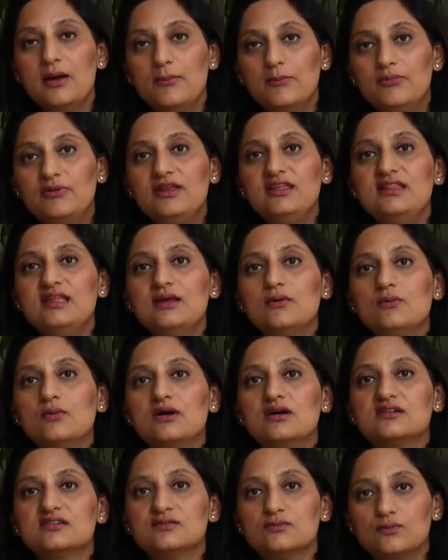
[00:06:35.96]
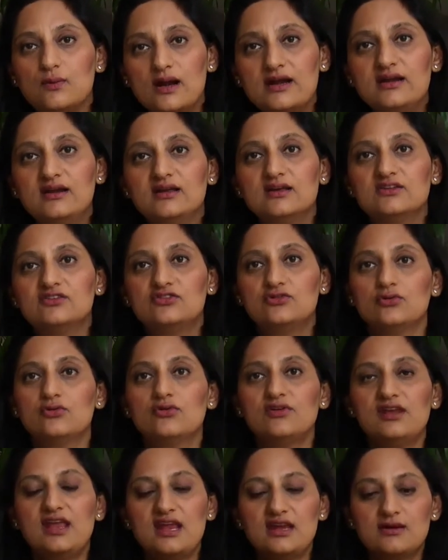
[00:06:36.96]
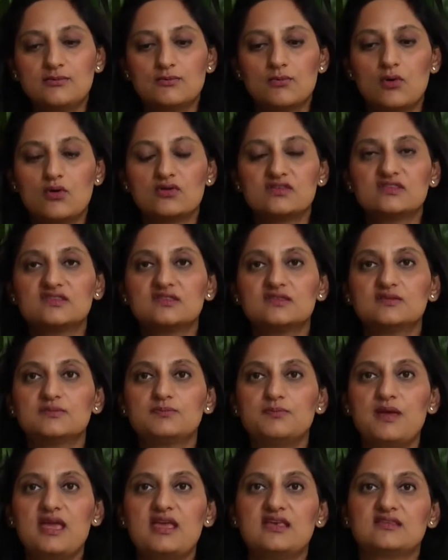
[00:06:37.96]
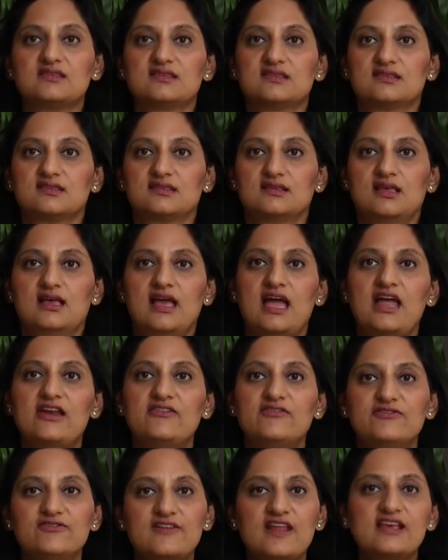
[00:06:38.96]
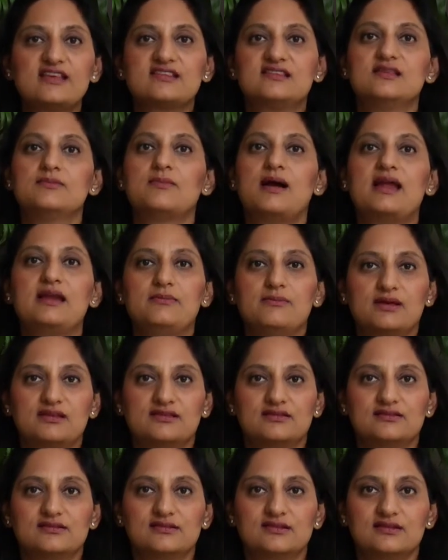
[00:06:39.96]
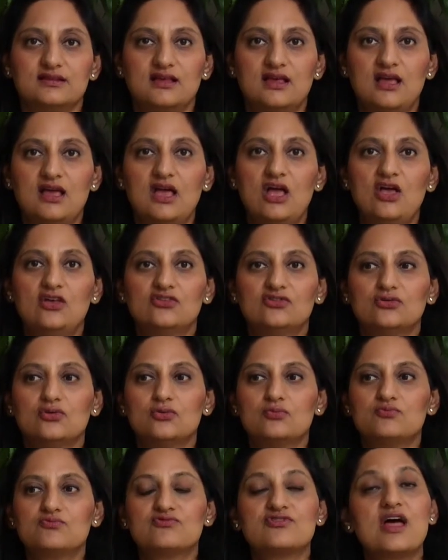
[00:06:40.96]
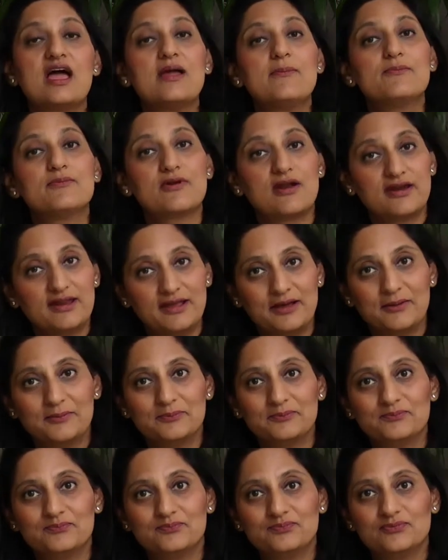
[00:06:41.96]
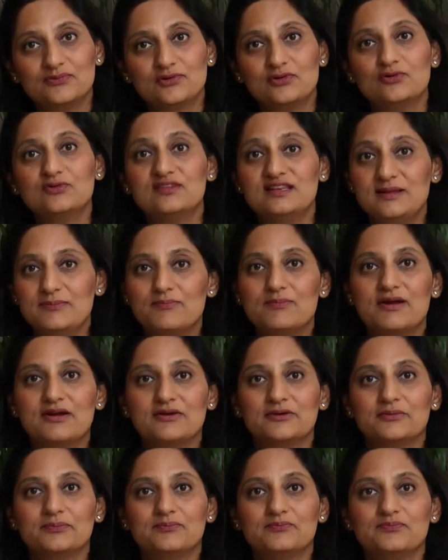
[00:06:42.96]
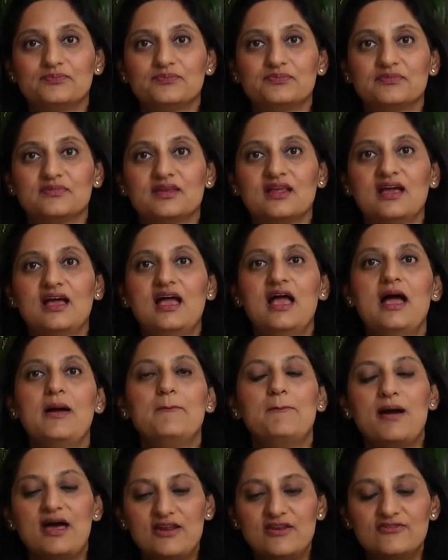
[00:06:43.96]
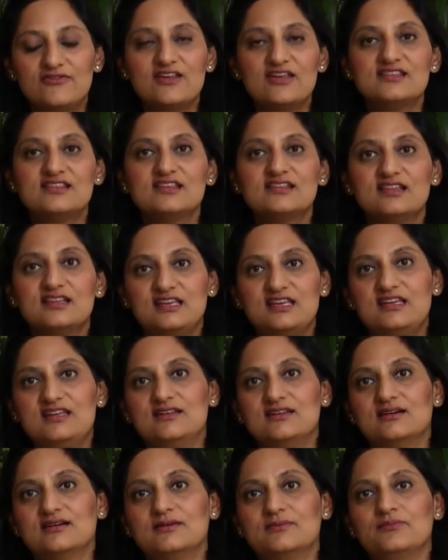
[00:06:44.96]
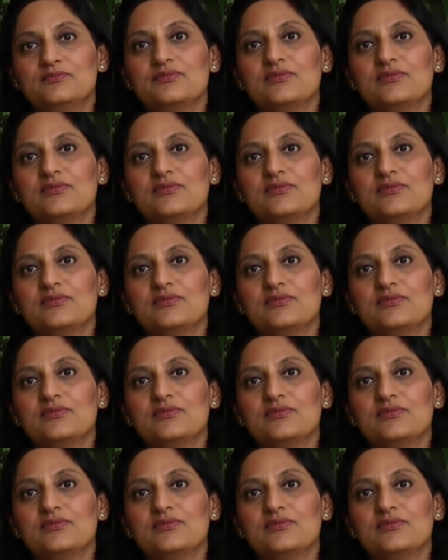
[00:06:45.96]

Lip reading: Breathing works wonders to create more space and flex the mind muscles. So try pranayama to sleep better. Paraphrasing the Gita,